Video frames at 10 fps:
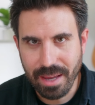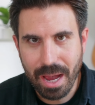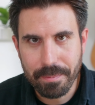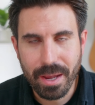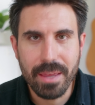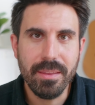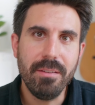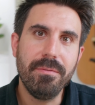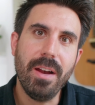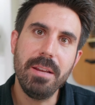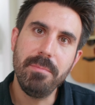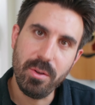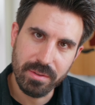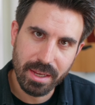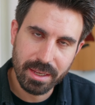app and then find
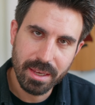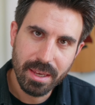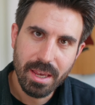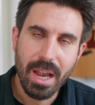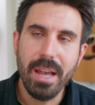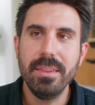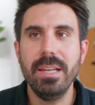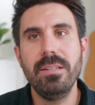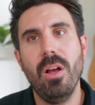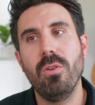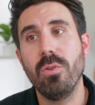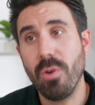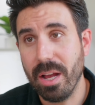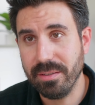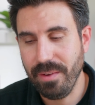Music and then toggle
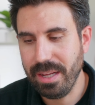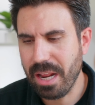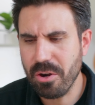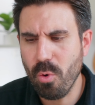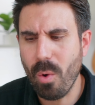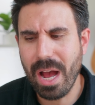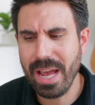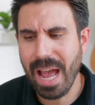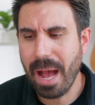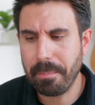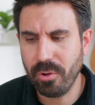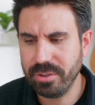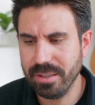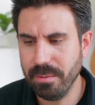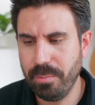Crossfade. I don't know why Apple
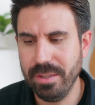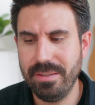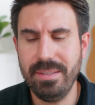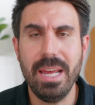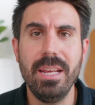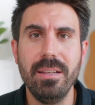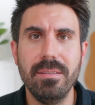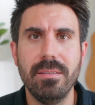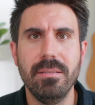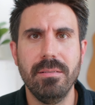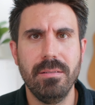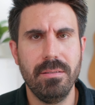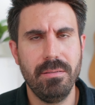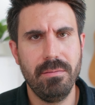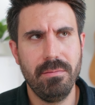doesn't put settings
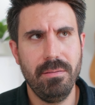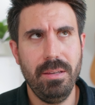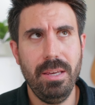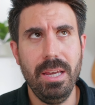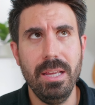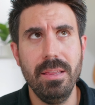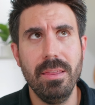in